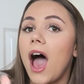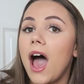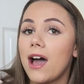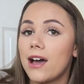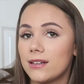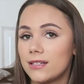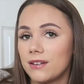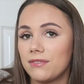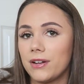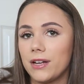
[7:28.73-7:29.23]

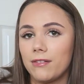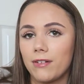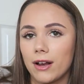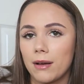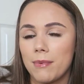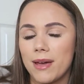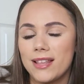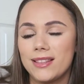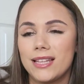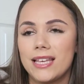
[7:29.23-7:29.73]
I definitely
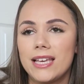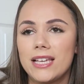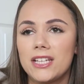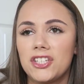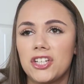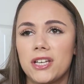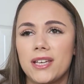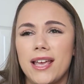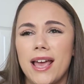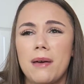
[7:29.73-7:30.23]
recommend
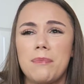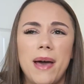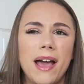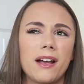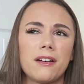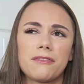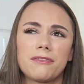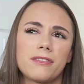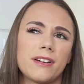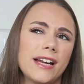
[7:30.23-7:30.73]
these. You can get a
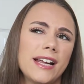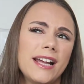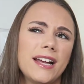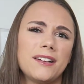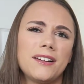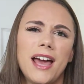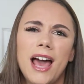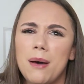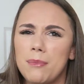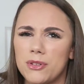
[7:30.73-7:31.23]
pack of 3
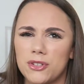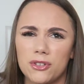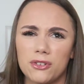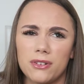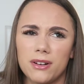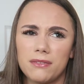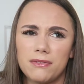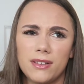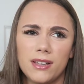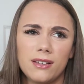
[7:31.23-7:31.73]
on
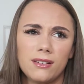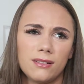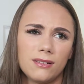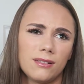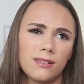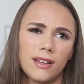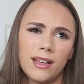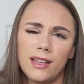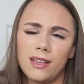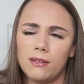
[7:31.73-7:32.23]
Amazon, I think,
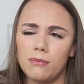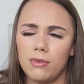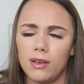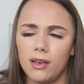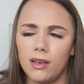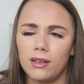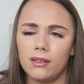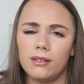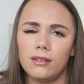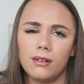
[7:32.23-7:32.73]
or like
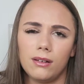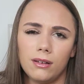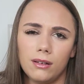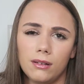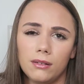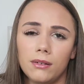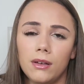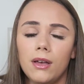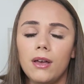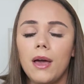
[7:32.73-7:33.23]
eBay, you
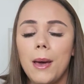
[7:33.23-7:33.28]
know,